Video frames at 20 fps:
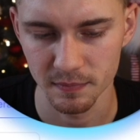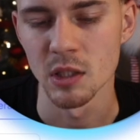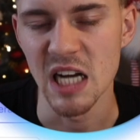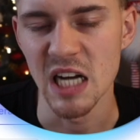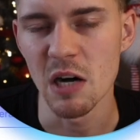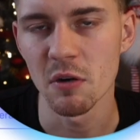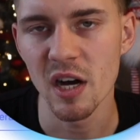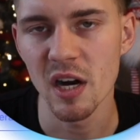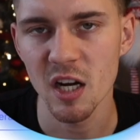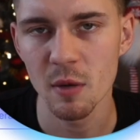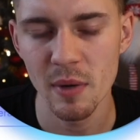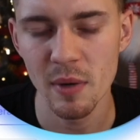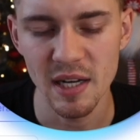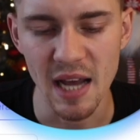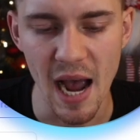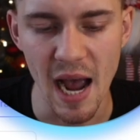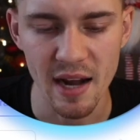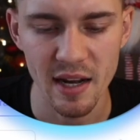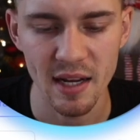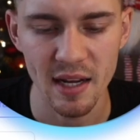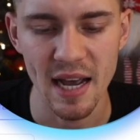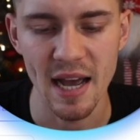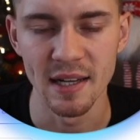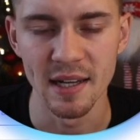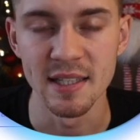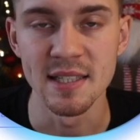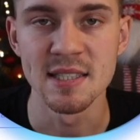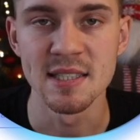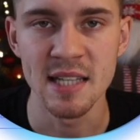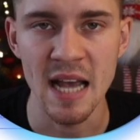Now I recommend adding at
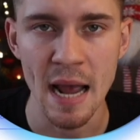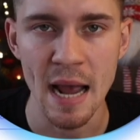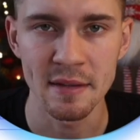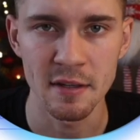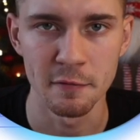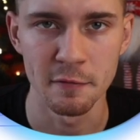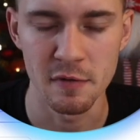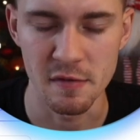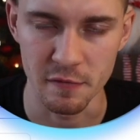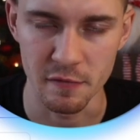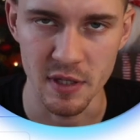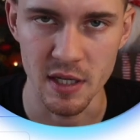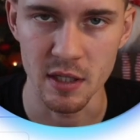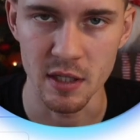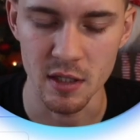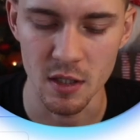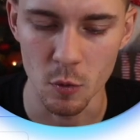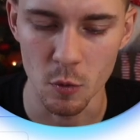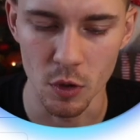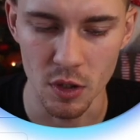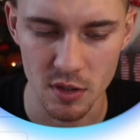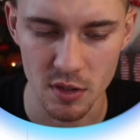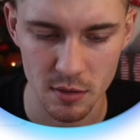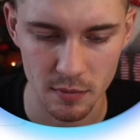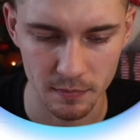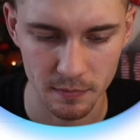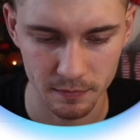least 10 to 15 keywords.